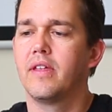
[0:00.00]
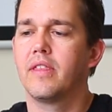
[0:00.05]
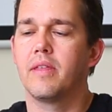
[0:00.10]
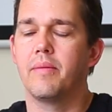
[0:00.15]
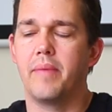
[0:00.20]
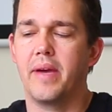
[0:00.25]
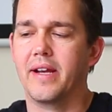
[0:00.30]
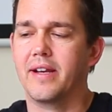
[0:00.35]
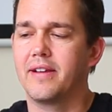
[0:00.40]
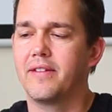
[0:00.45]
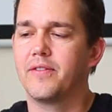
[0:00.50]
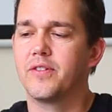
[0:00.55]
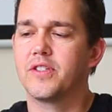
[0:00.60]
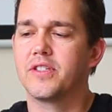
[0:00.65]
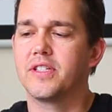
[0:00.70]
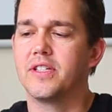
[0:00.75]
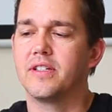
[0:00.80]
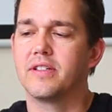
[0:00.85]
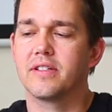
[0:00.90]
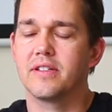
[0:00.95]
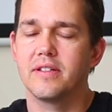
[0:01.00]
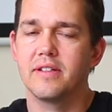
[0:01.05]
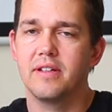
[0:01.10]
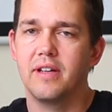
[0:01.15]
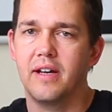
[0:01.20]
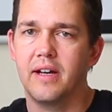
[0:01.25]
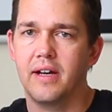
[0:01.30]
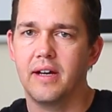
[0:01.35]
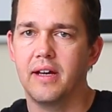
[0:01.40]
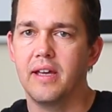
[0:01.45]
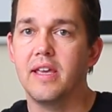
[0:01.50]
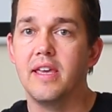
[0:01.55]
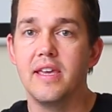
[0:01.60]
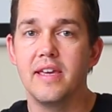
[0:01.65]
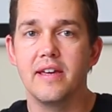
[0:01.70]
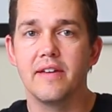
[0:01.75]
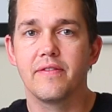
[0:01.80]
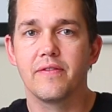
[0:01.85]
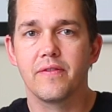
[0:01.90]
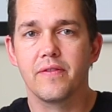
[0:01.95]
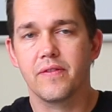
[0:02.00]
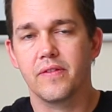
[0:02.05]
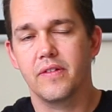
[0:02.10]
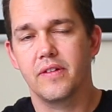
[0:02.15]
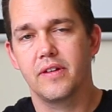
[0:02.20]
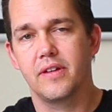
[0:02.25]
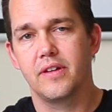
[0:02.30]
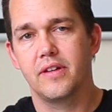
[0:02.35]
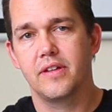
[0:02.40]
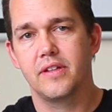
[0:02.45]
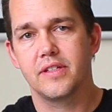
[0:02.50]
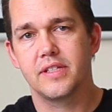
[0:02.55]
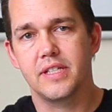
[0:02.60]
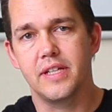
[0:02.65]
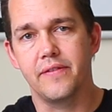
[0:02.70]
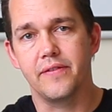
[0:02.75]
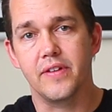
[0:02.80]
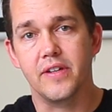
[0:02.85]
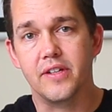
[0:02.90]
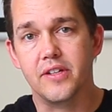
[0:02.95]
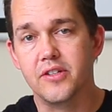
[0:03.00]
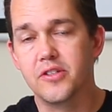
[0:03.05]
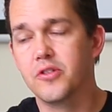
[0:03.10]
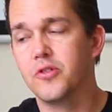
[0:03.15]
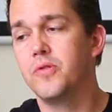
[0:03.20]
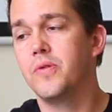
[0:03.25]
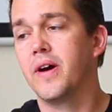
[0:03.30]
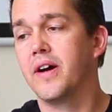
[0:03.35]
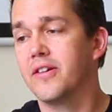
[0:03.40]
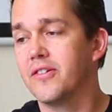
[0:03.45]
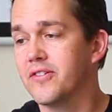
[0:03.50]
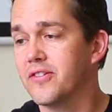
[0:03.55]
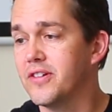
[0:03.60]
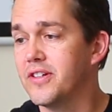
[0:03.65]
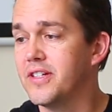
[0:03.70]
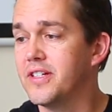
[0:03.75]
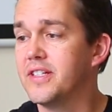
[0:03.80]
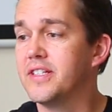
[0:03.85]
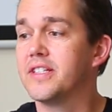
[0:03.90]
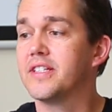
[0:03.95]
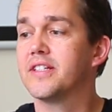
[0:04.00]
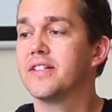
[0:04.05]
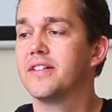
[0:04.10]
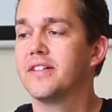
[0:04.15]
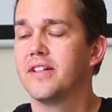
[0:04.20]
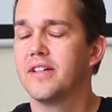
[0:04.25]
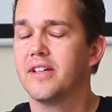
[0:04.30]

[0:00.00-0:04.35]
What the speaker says: magnificent EF 70-200